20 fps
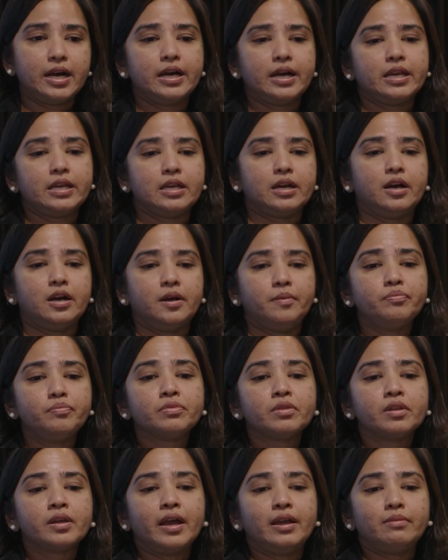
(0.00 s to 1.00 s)
and uh,
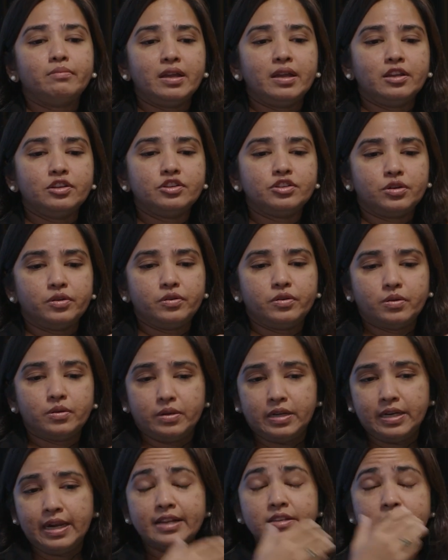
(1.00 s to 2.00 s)
and making sure
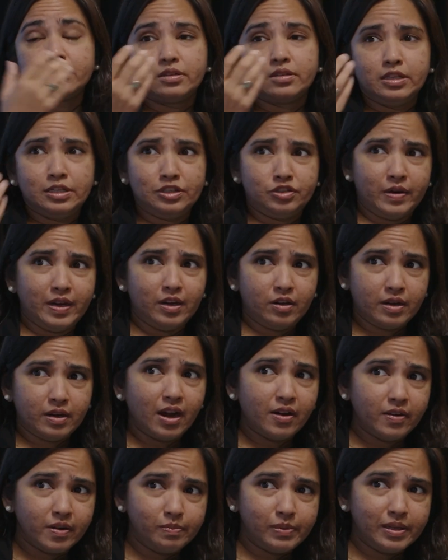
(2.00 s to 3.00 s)
it has it's trained on one
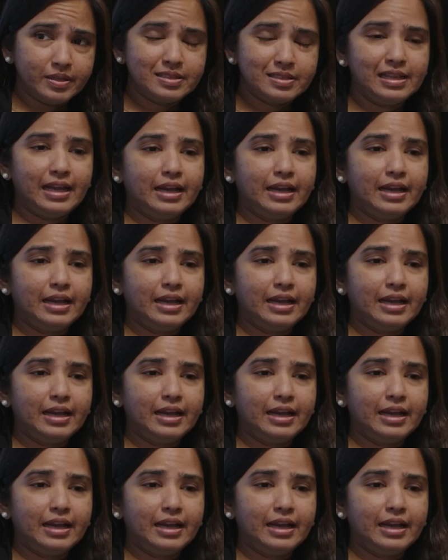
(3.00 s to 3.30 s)
hundred plus